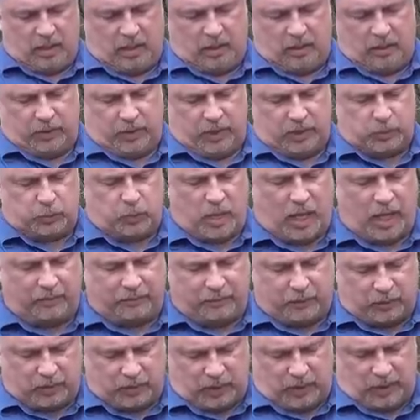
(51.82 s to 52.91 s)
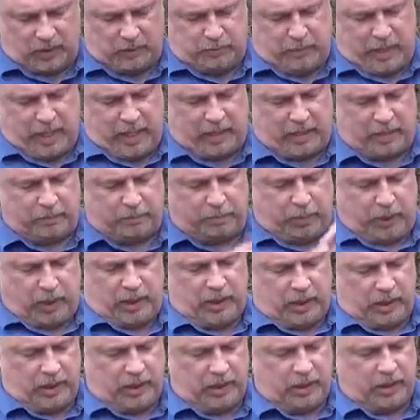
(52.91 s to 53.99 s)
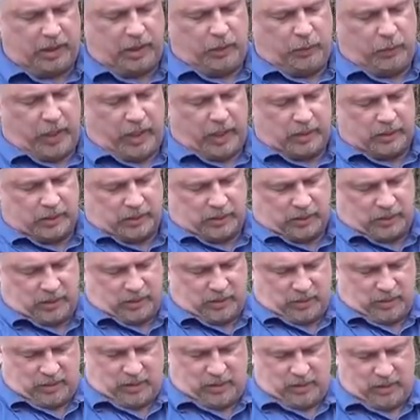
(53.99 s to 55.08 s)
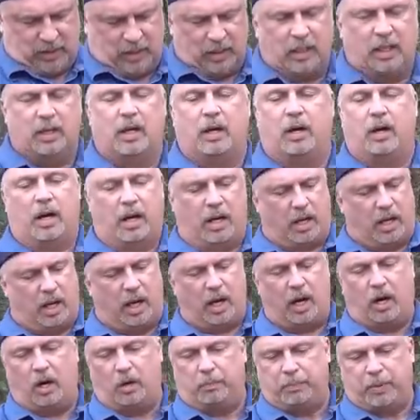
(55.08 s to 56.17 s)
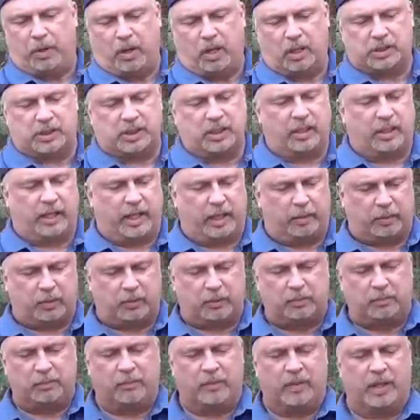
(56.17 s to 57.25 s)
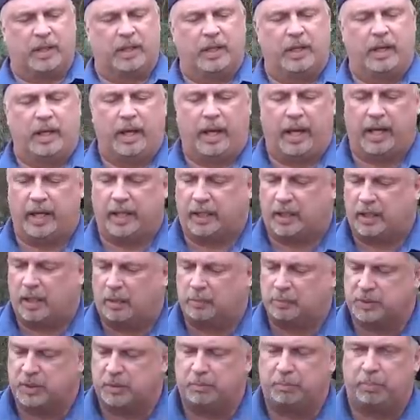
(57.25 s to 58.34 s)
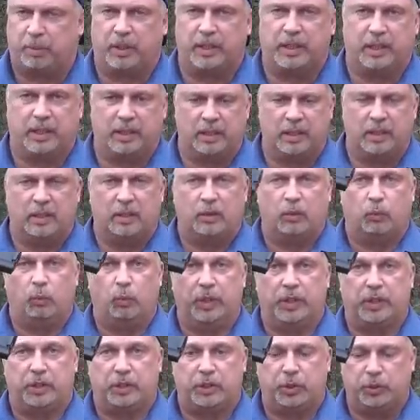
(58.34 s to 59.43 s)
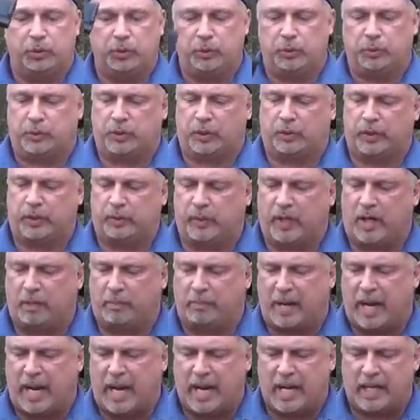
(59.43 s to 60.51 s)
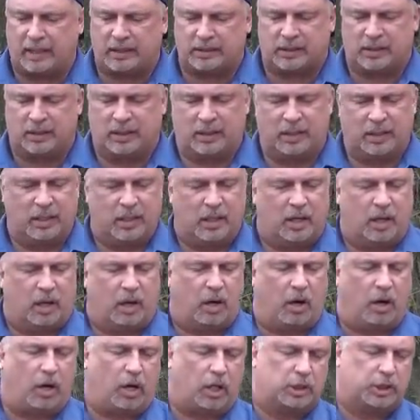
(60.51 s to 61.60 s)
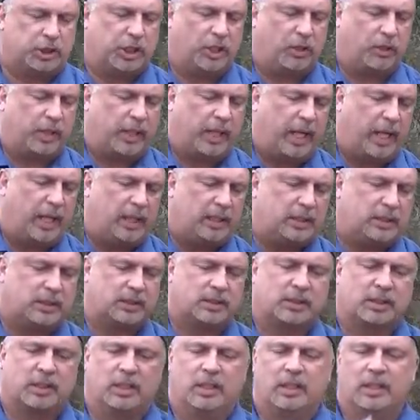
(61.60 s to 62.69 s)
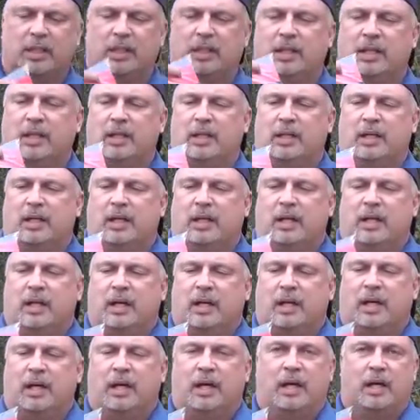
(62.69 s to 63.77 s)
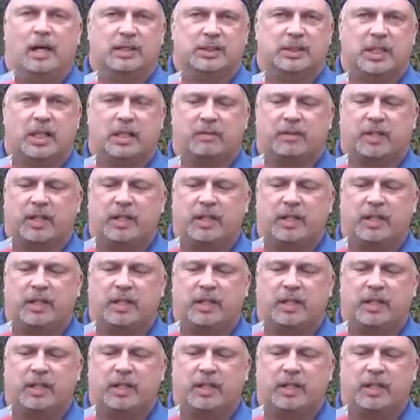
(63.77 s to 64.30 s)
Now this rifle is made completely in the US, all parts and labor, and it comes complete with two 30 round mags, a hard shell case, a set of